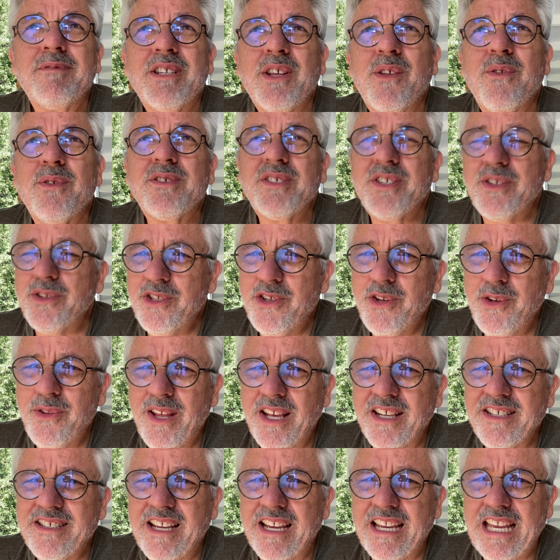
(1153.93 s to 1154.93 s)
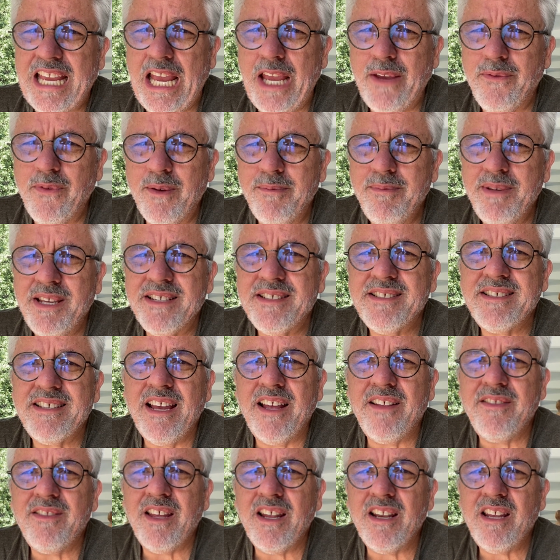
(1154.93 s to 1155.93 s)
So those are the two things I gave him. He
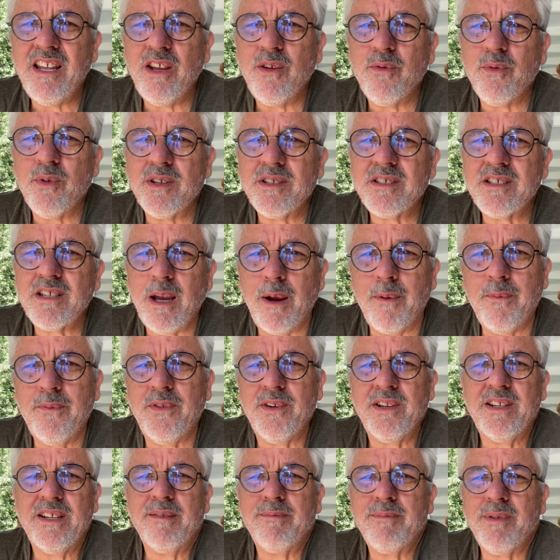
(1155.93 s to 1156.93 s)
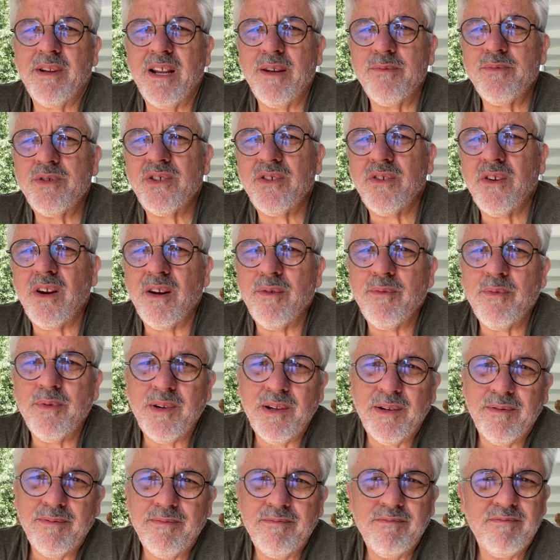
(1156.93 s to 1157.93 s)
said that he was comforted, but I'm sure I
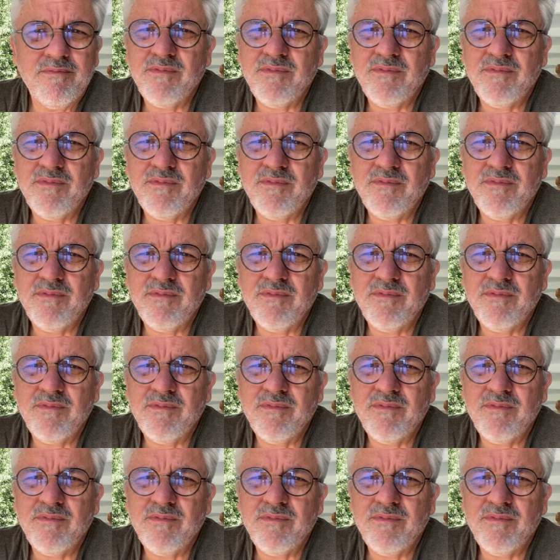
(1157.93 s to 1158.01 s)
will